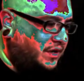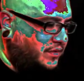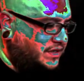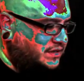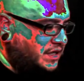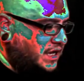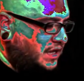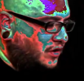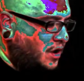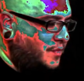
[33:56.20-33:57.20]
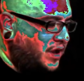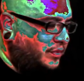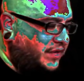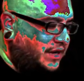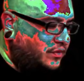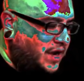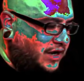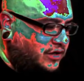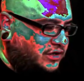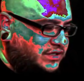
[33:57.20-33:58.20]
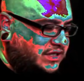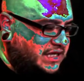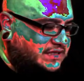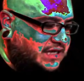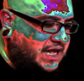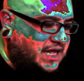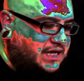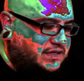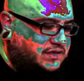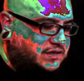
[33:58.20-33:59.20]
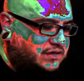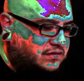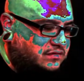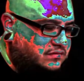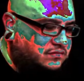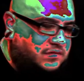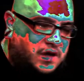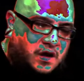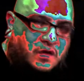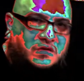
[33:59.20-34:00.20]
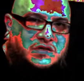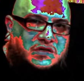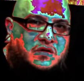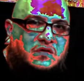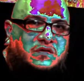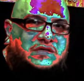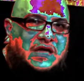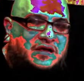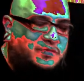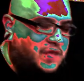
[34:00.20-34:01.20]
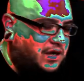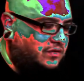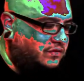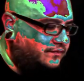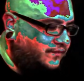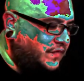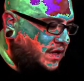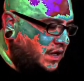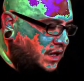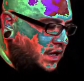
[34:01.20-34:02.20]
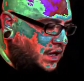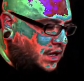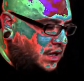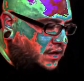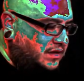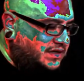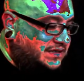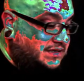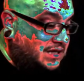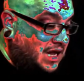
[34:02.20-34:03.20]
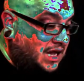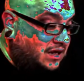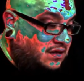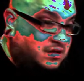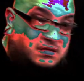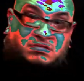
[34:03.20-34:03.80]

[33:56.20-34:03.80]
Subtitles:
anyways, they're on Metal Blade Records. This is old school death metal. This is like